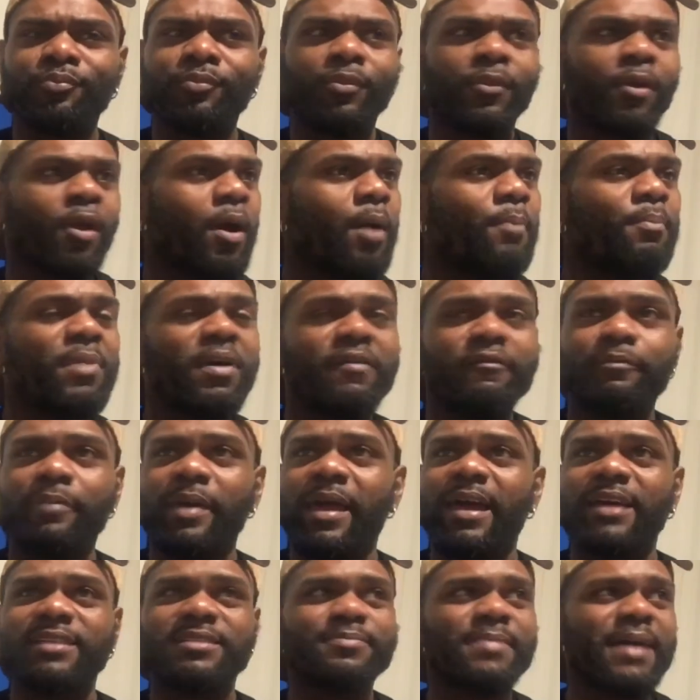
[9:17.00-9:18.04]
A month
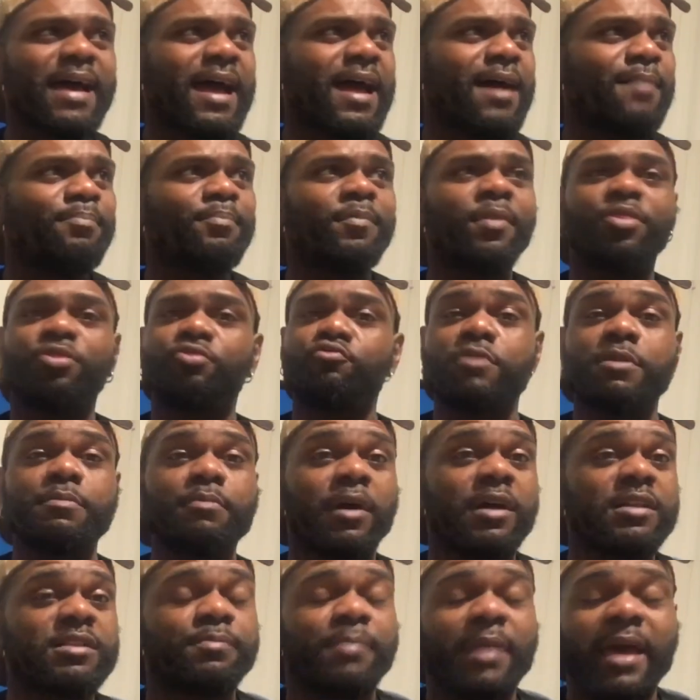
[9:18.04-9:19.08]
passed by, 3
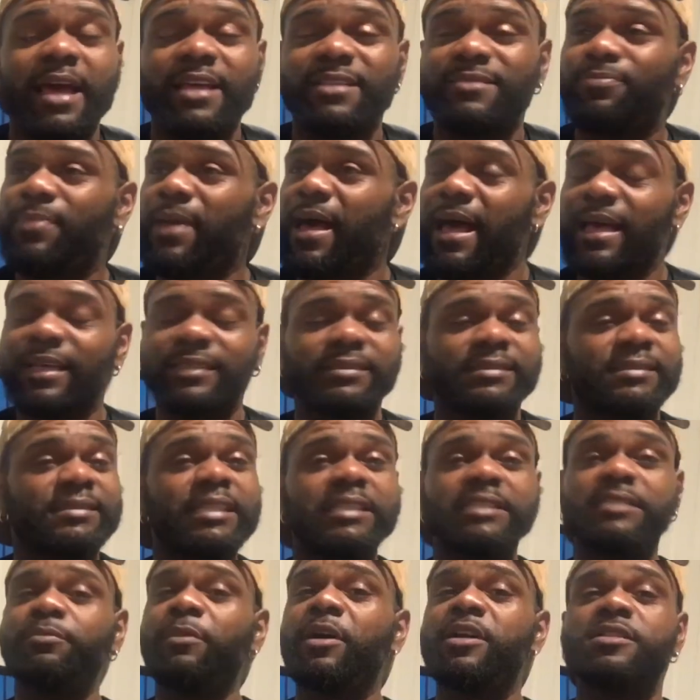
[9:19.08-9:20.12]
months passed by,
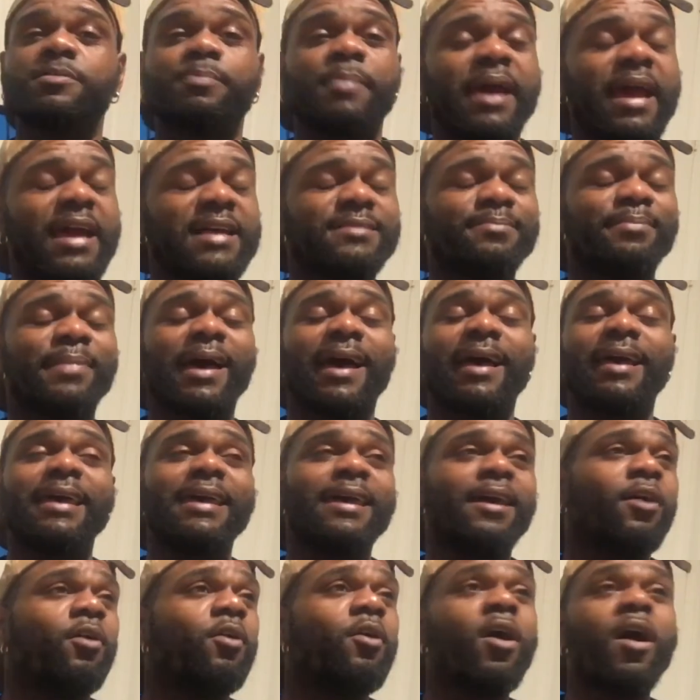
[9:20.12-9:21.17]
6 months passed by.
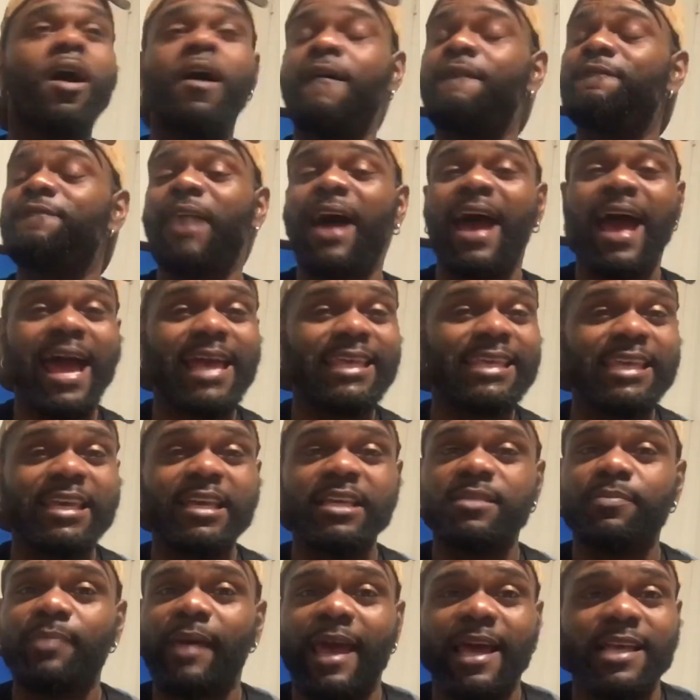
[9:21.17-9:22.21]
Hell, 5 years
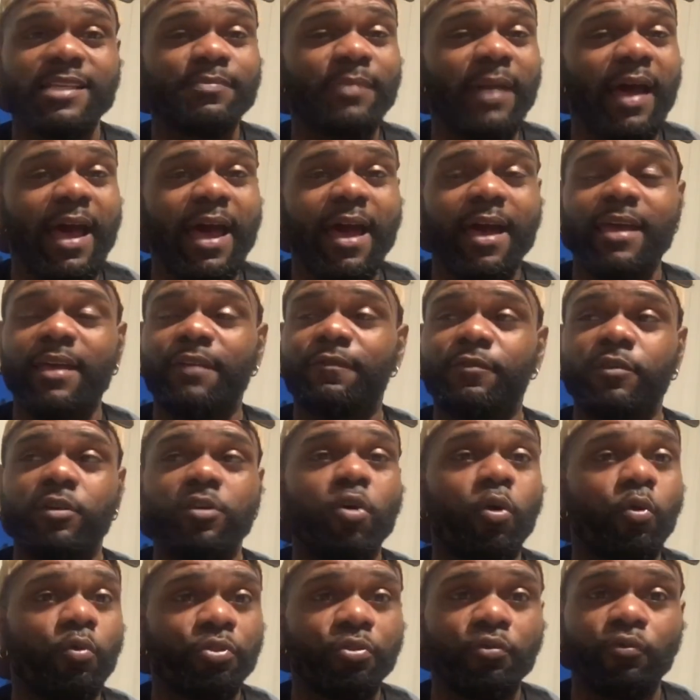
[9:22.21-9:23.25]
passed by if you go
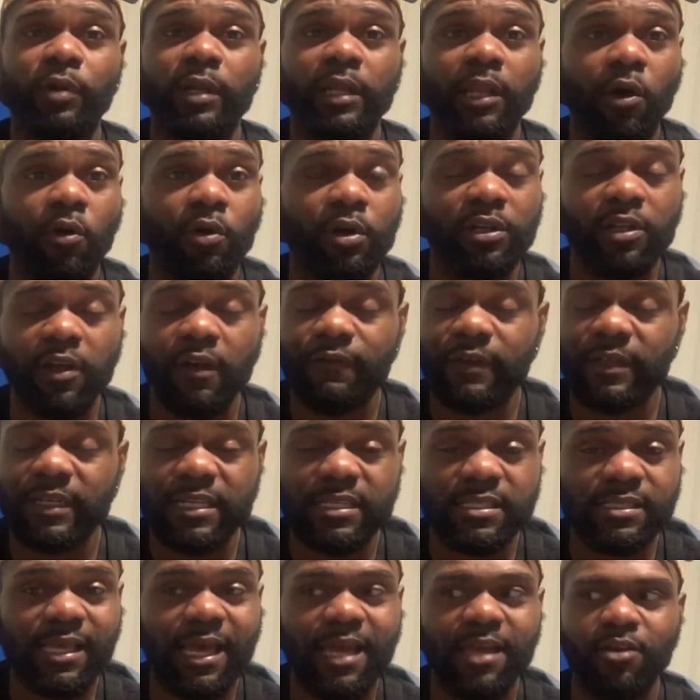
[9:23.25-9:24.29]
through it long enough in the
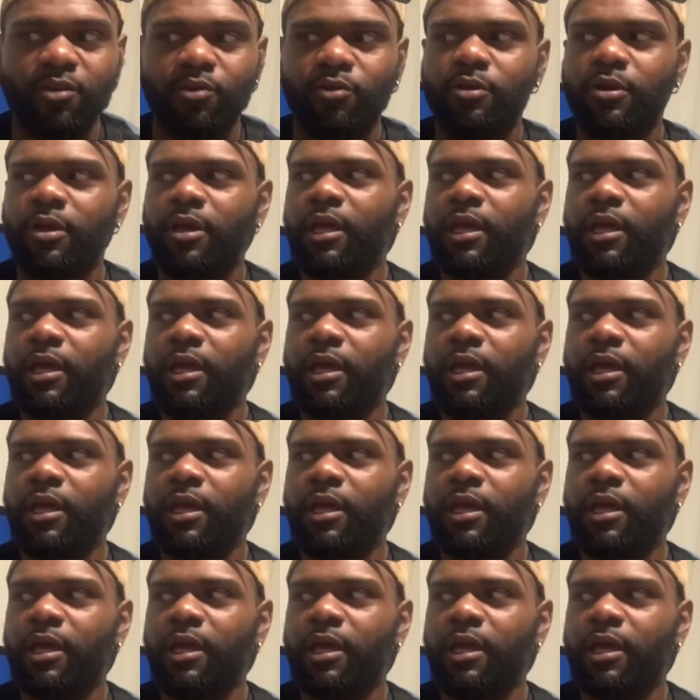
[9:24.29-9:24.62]
cycle.